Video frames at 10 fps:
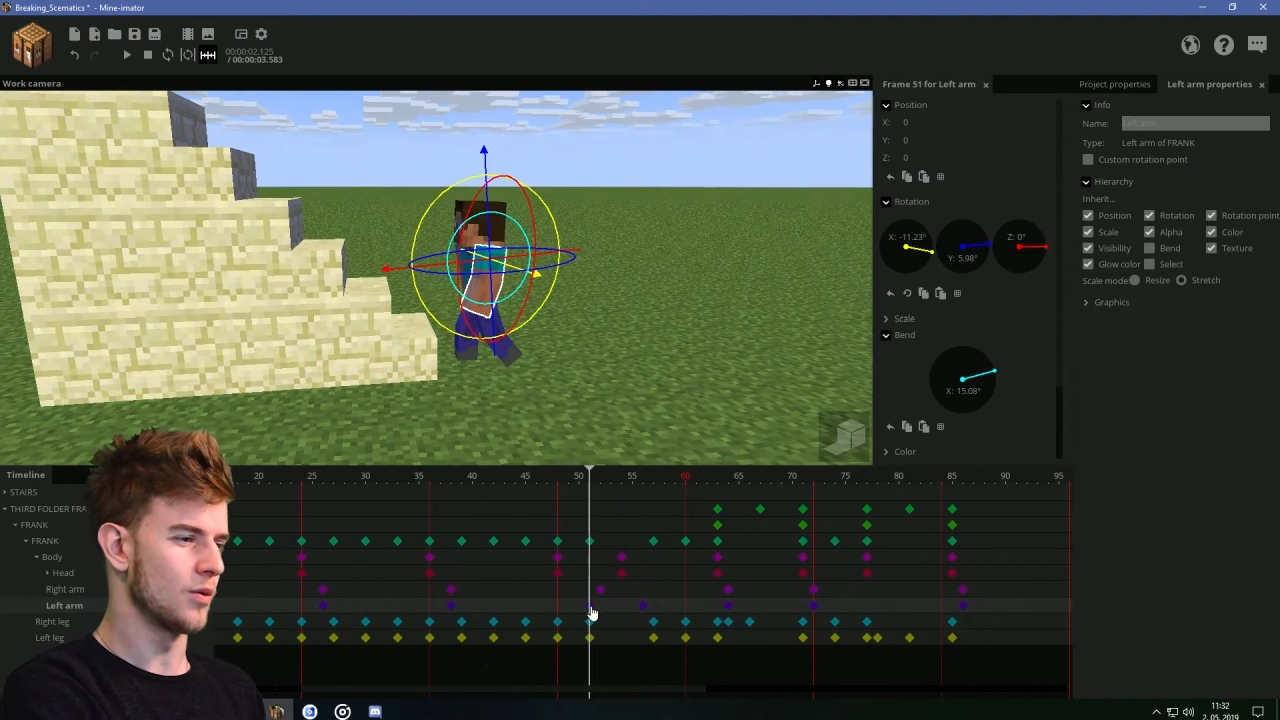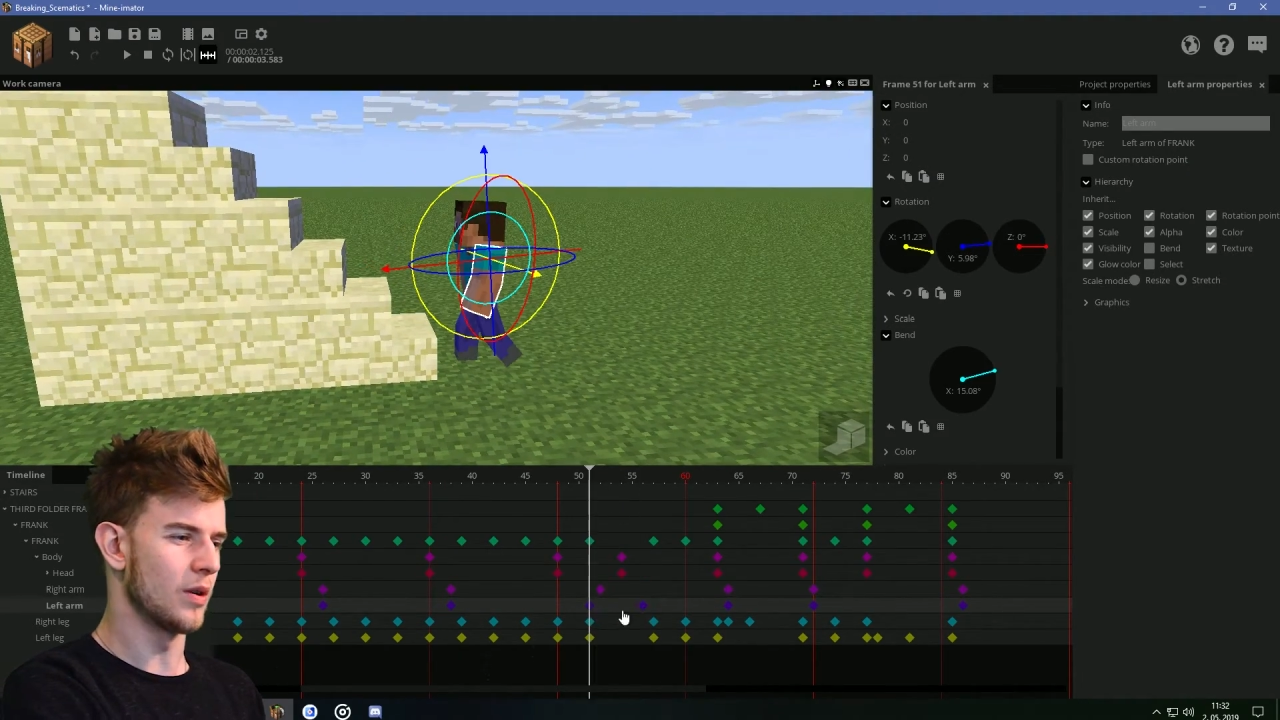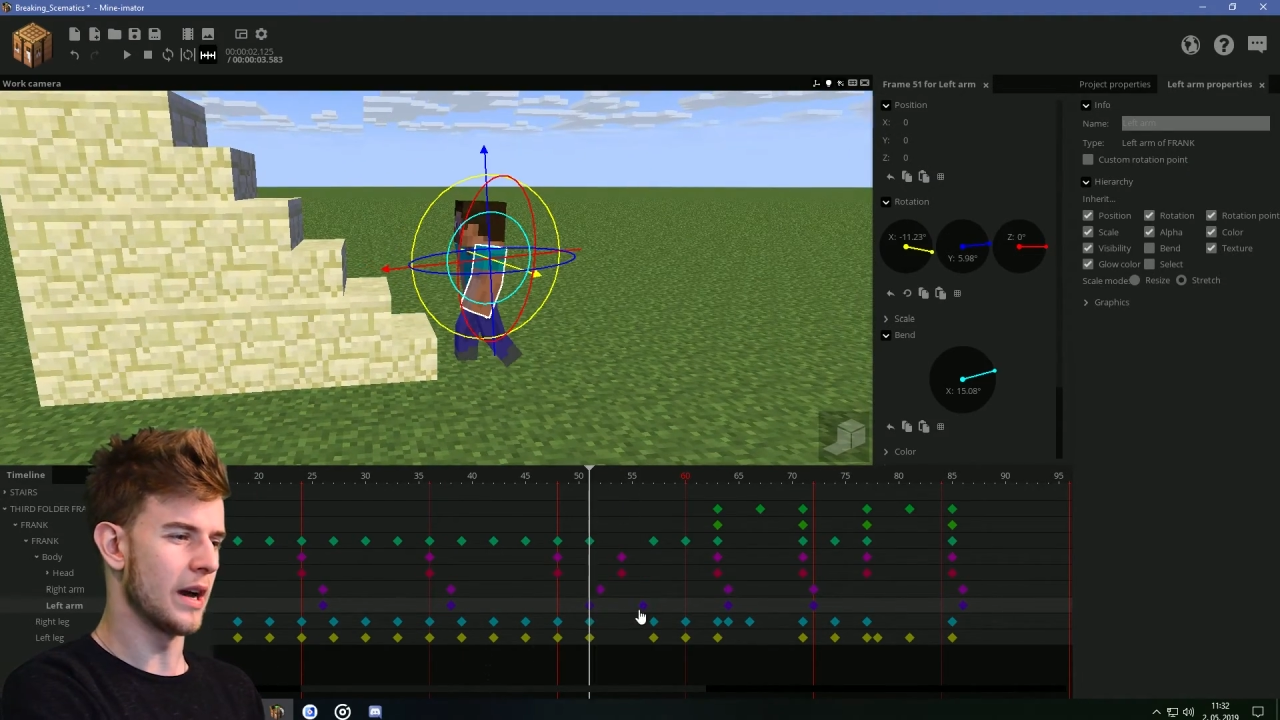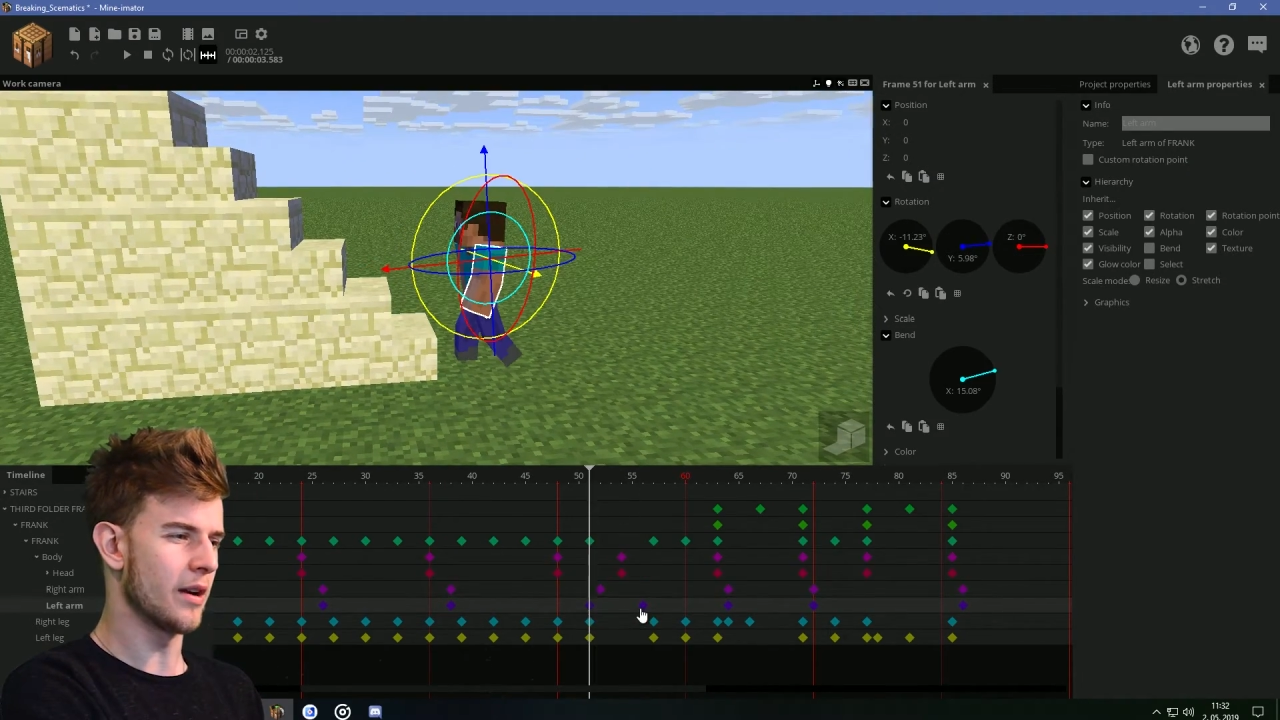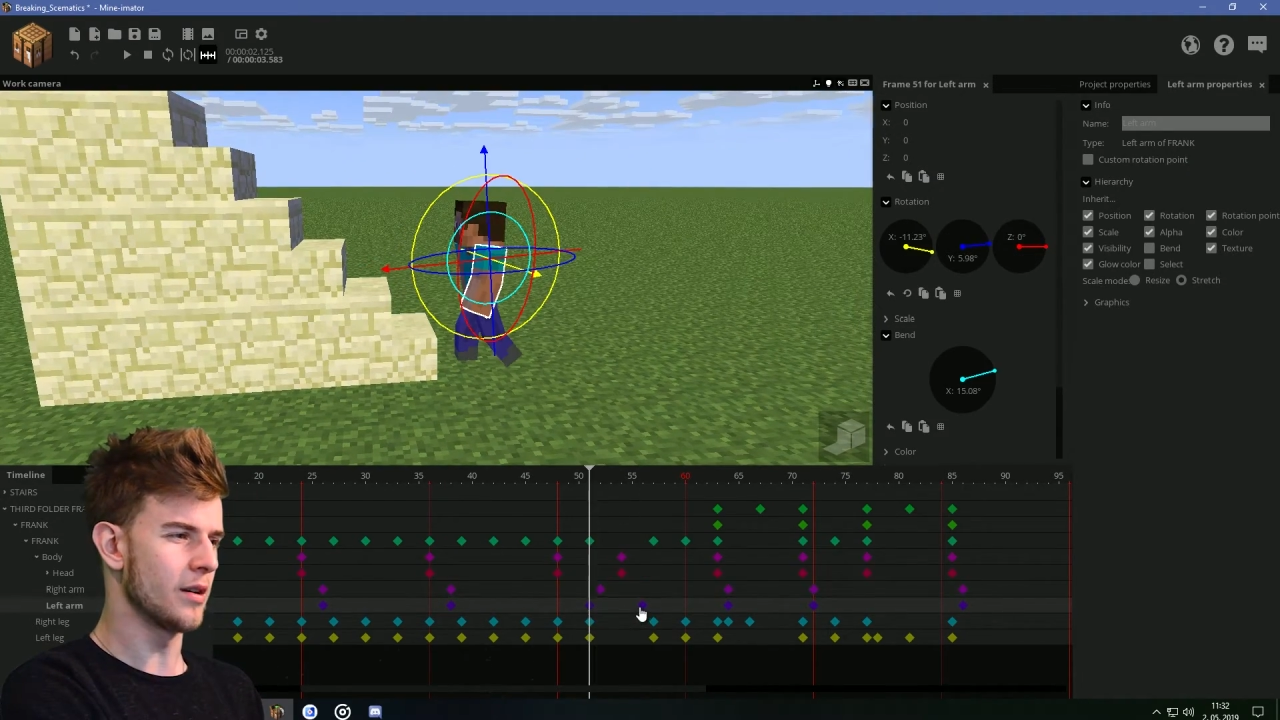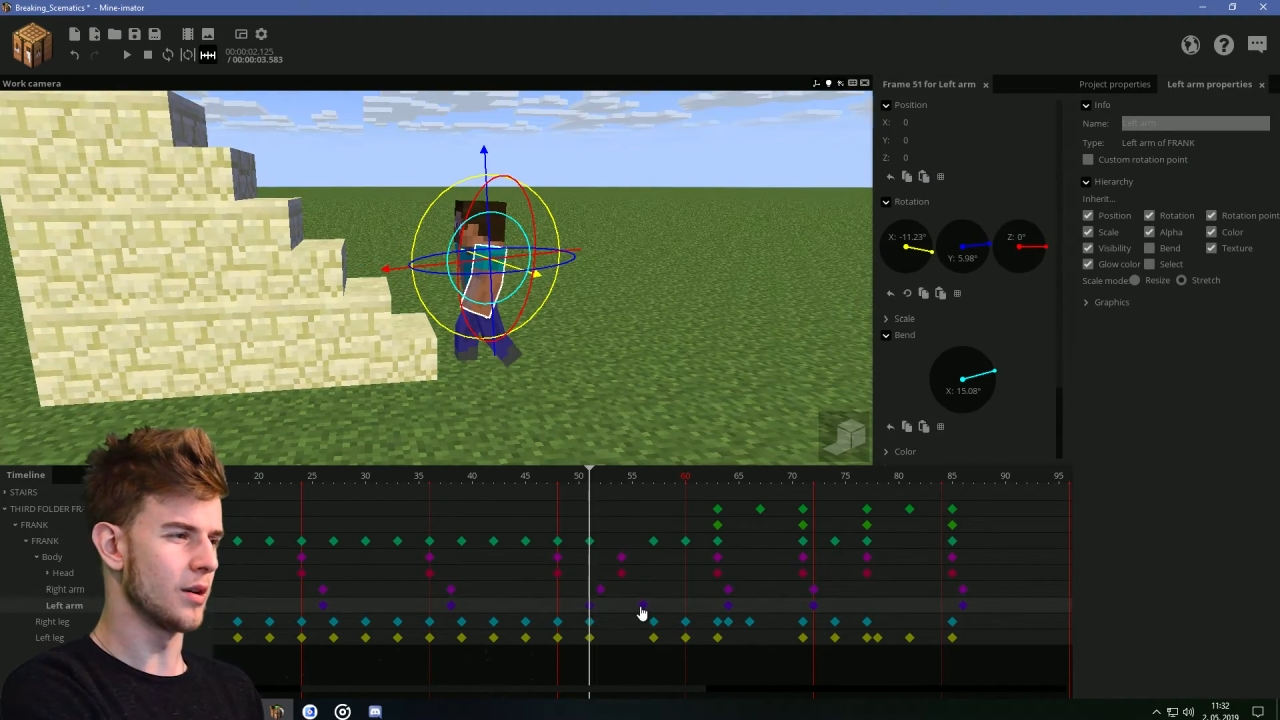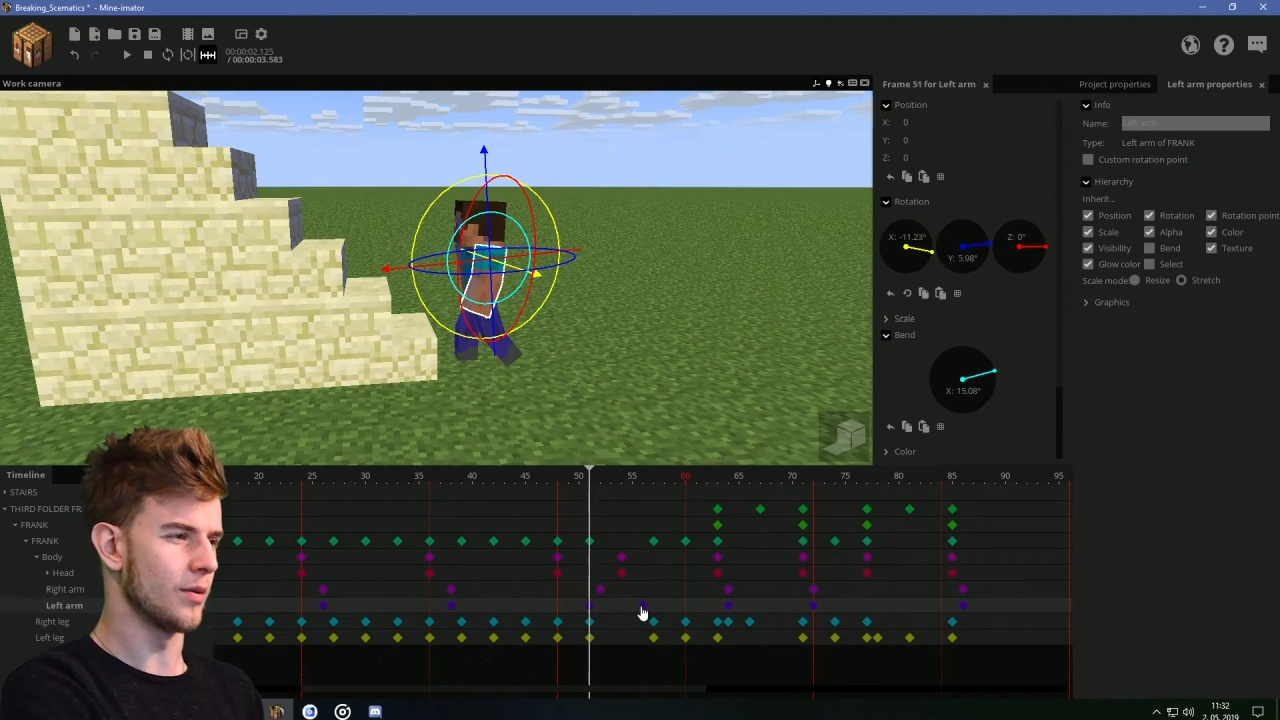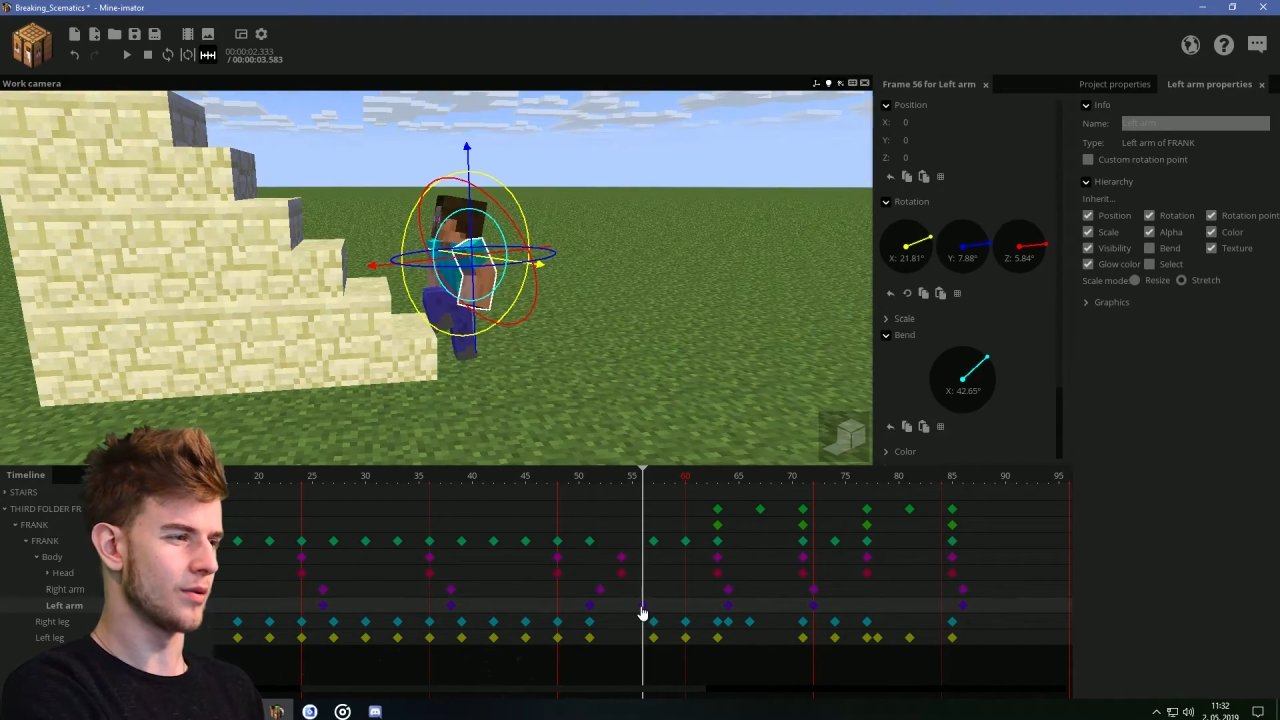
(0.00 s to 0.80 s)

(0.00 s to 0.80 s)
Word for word: Or, I don't know,